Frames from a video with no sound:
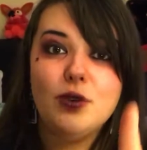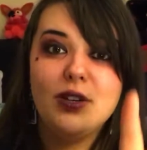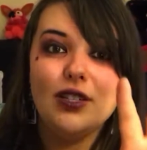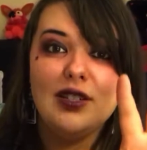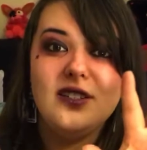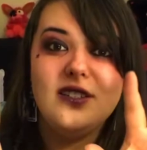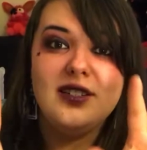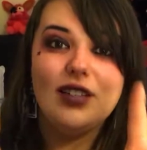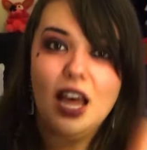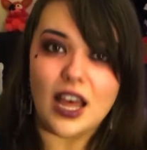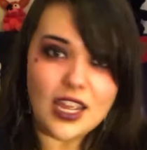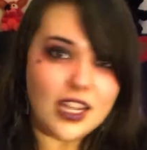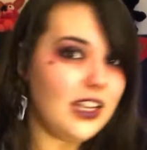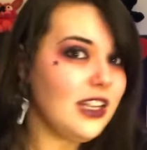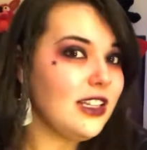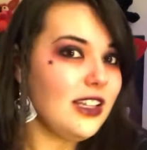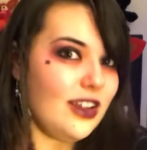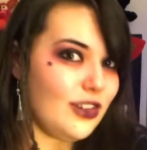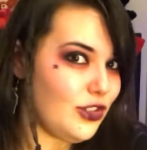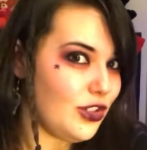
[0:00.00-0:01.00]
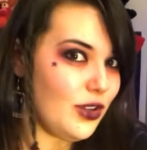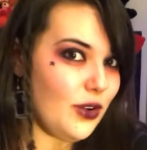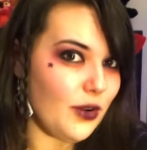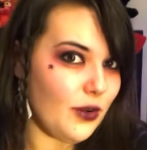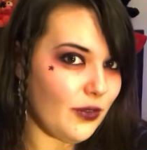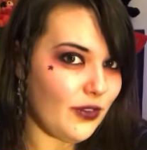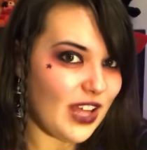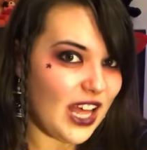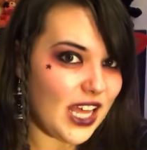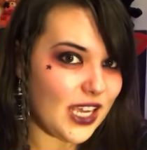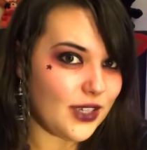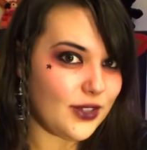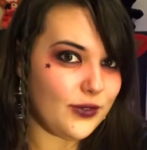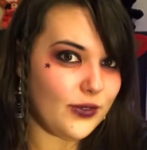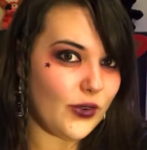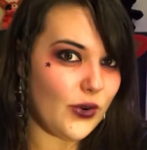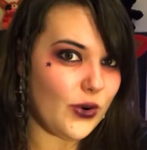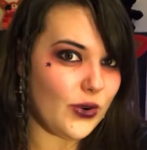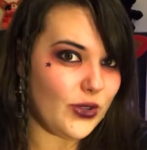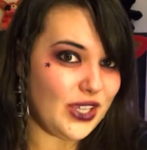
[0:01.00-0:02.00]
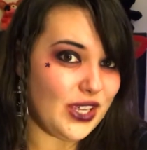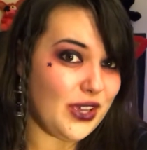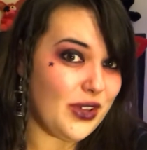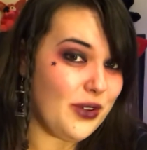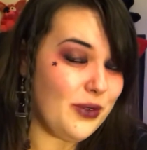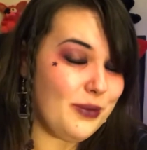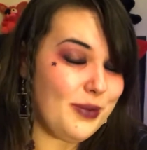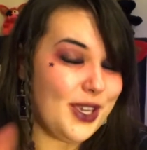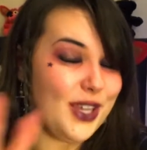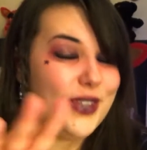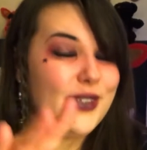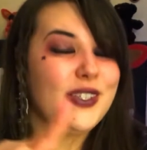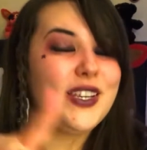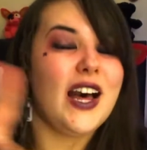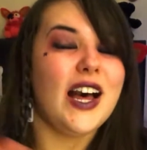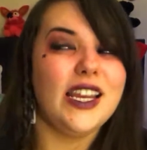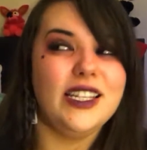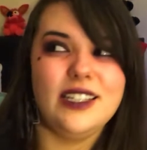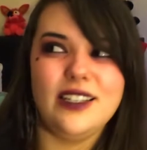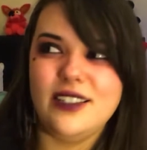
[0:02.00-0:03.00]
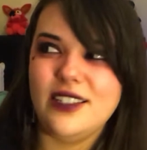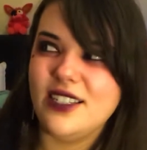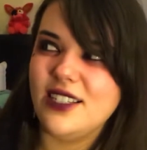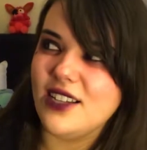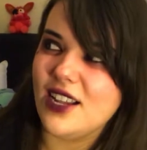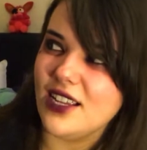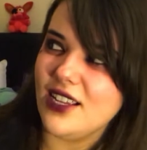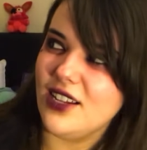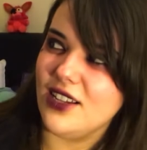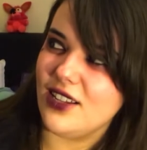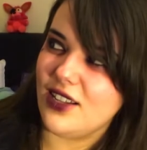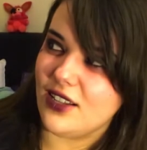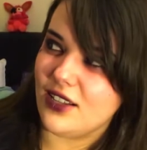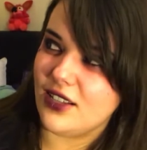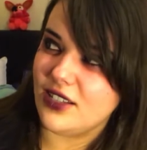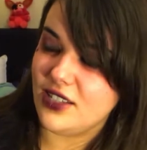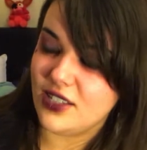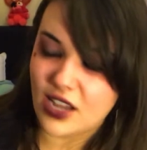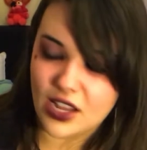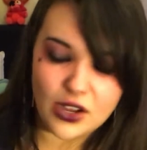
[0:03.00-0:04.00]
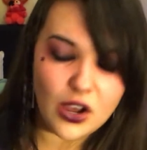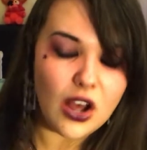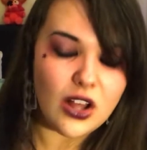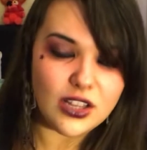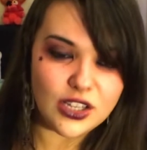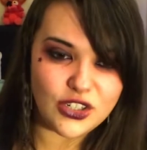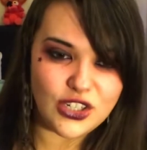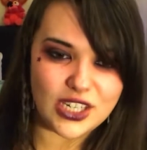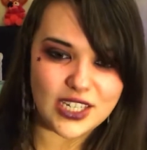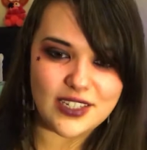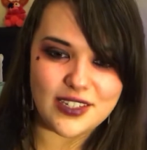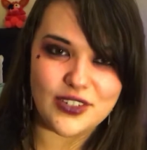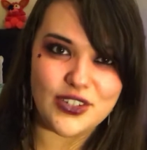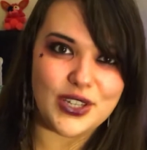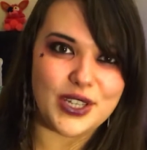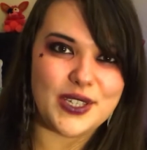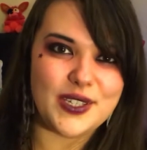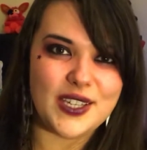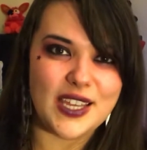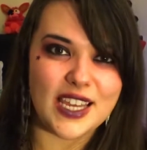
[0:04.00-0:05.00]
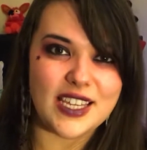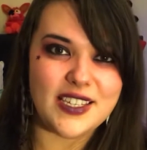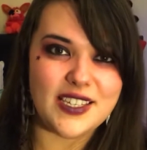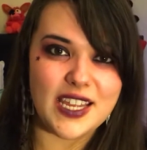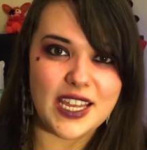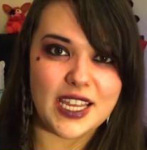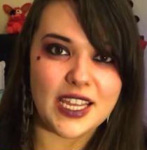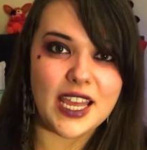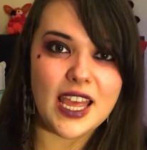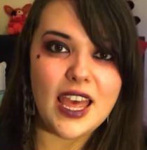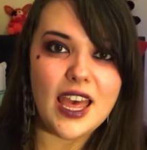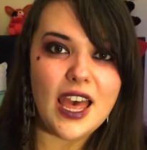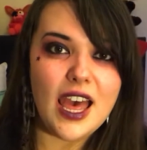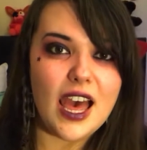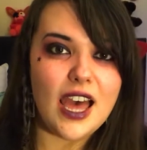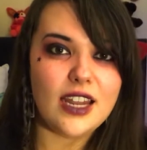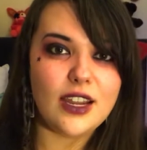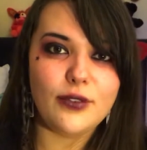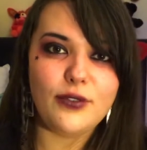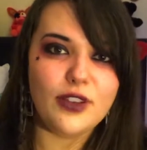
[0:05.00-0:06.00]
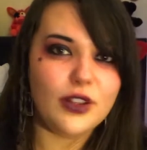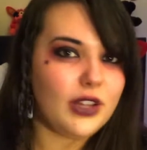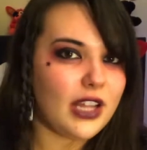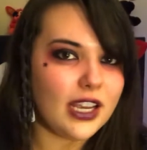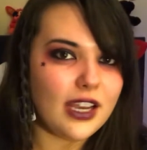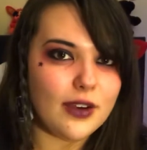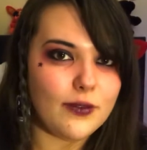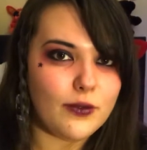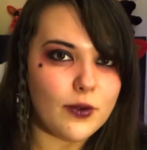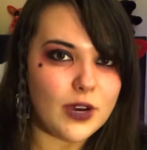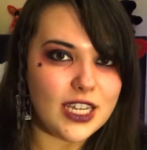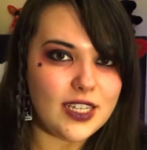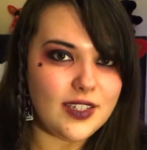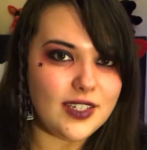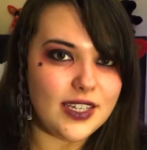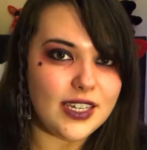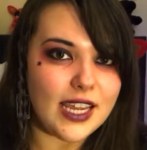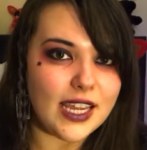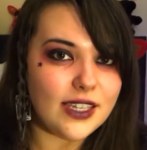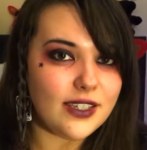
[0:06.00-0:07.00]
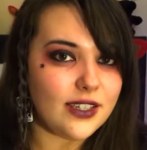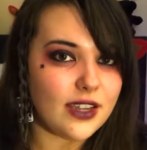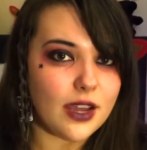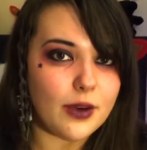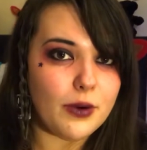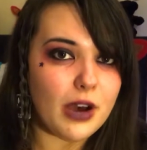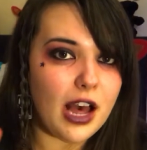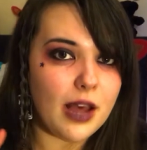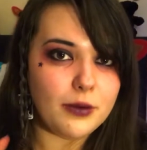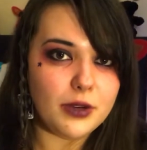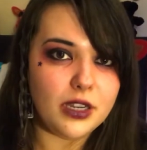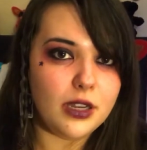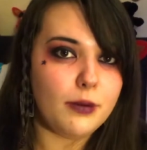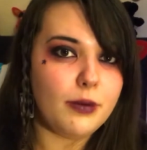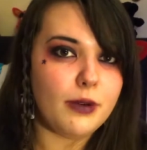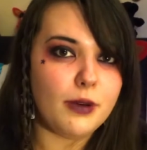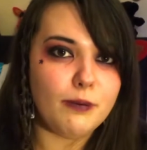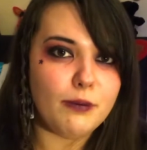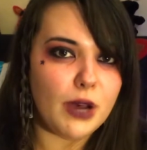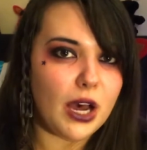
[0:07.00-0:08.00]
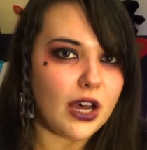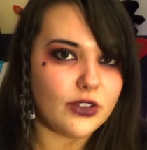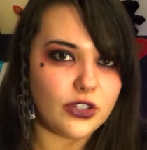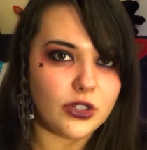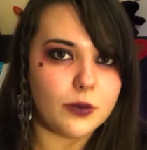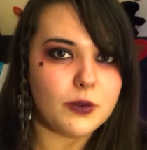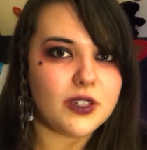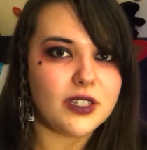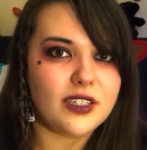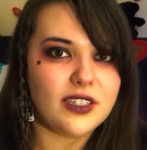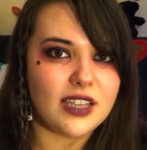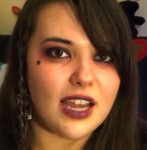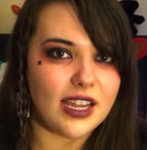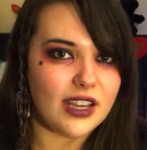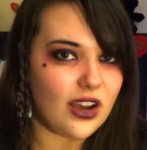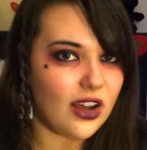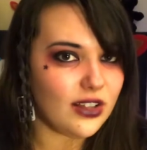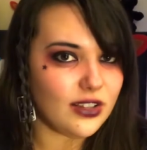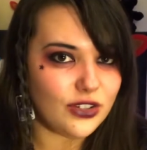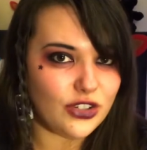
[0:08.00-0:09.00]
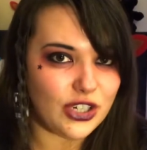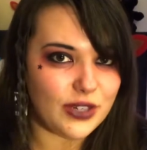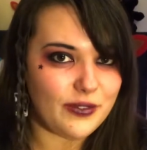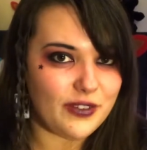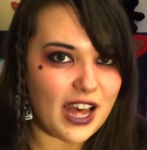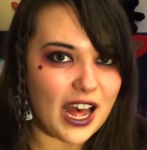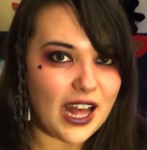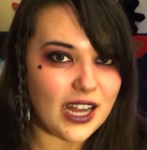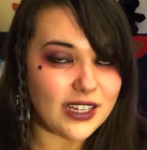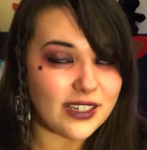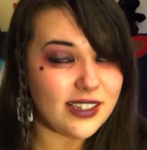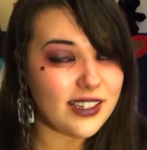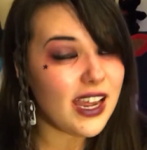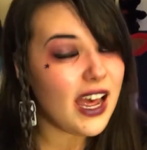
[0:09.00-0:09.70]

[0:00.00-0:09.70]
psychological fact for you, because I did psychology as a GCSE and I feel like I've wasted it, so I'm going to bombard you with psychology facts.